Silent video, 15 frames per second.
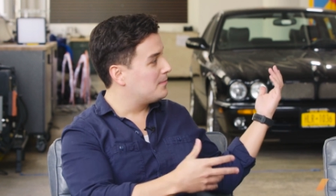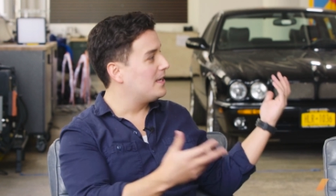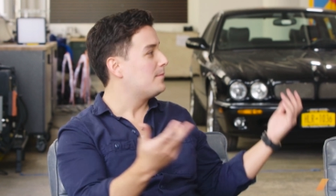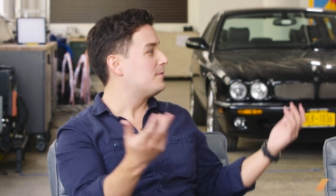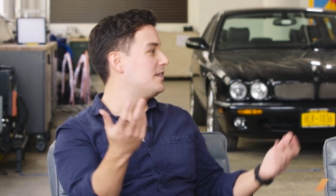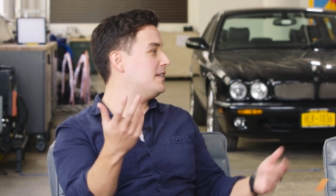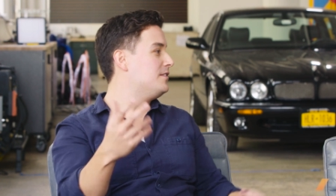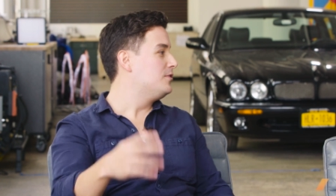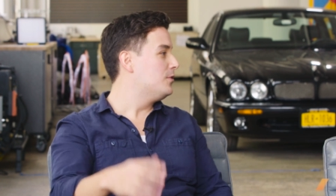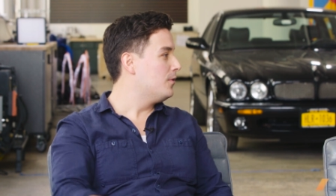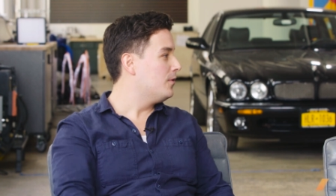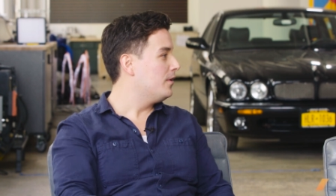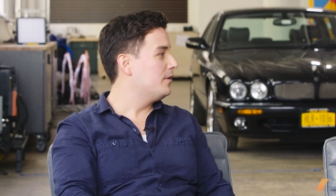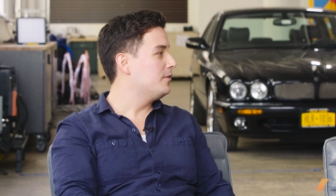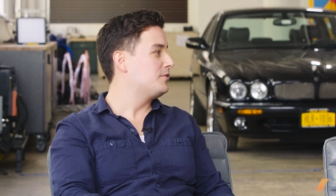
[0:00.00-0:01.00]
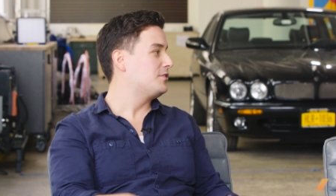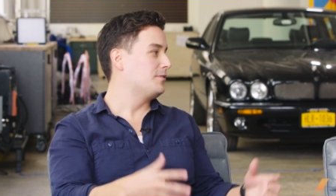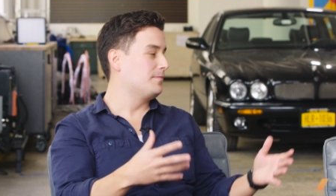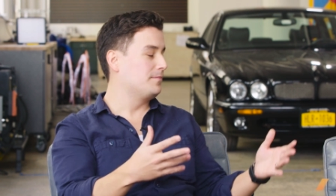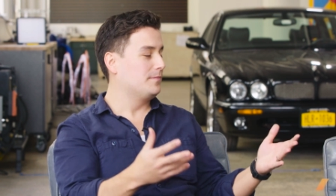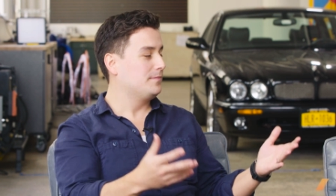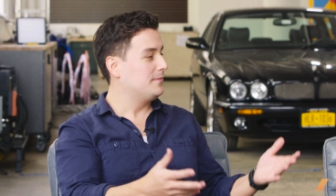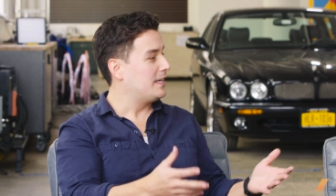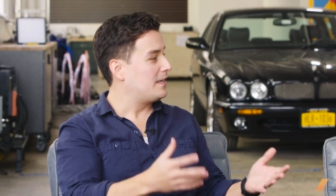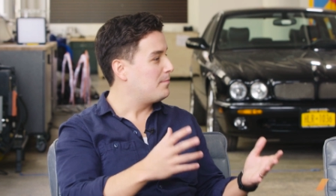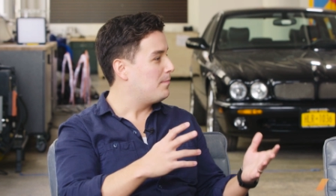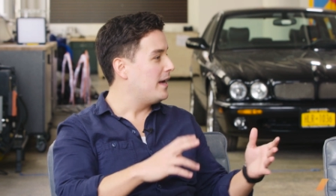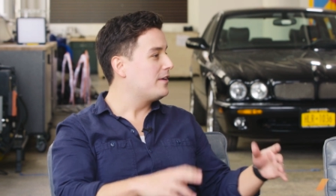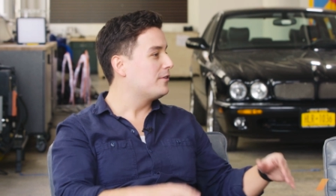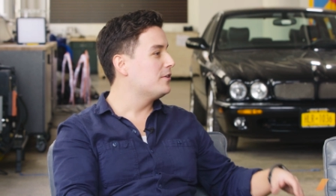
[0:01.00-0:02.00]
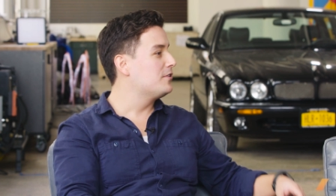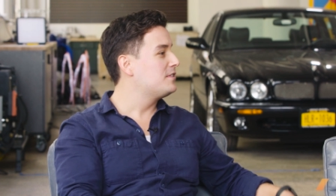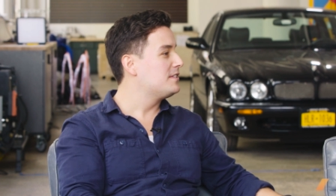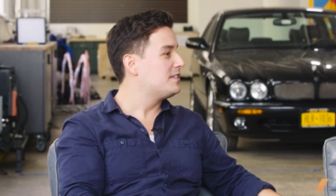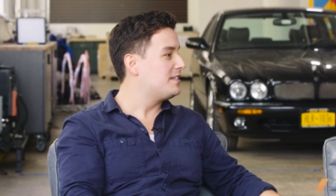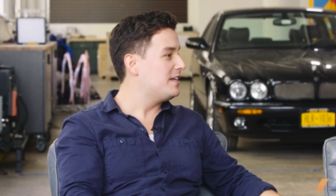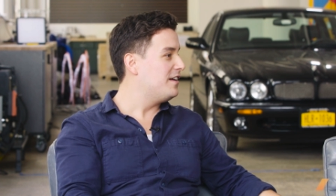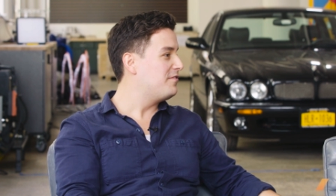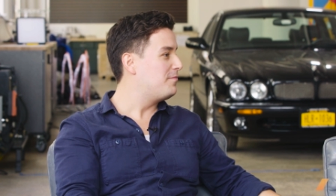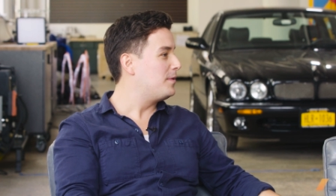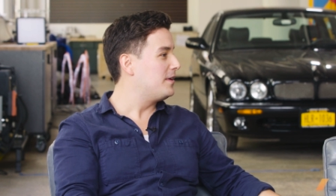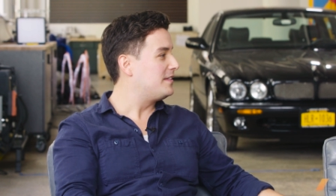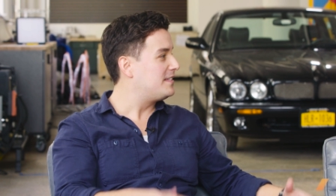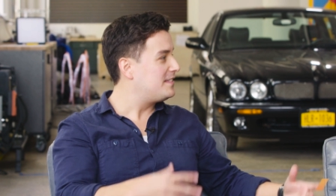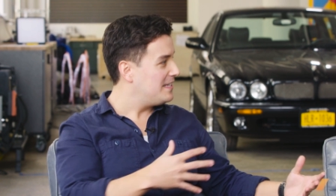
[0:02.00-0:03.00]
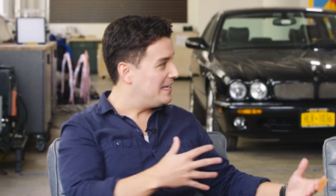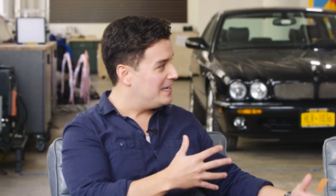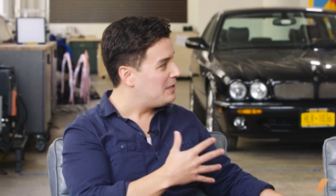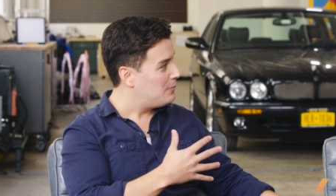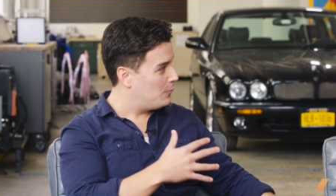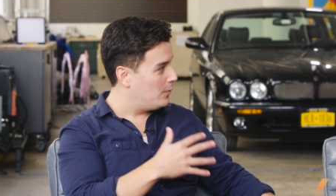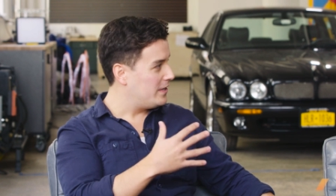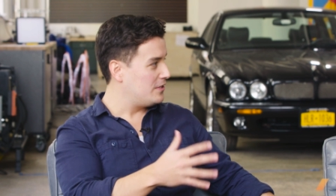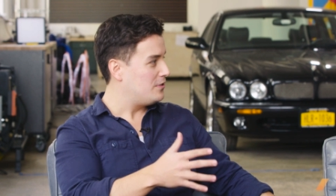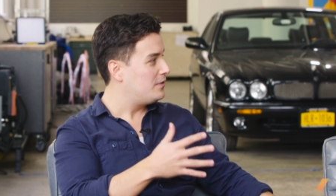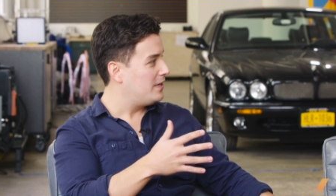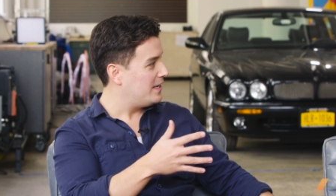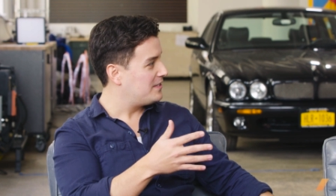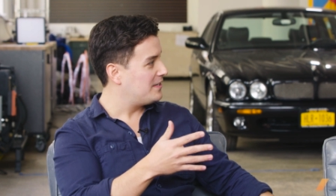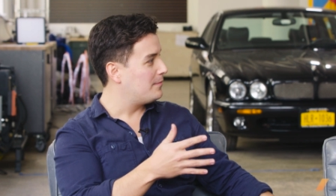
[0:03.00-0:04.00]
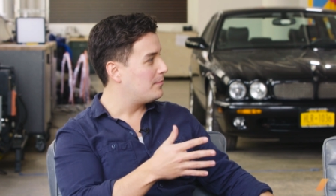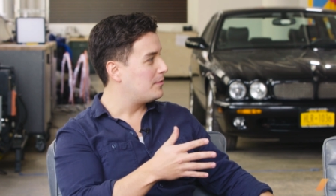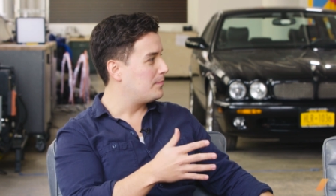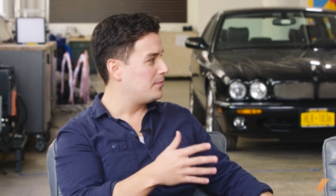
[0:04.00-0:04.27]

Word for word: sometimes indoor, some like micros and stuff. But seeing what you guys are able to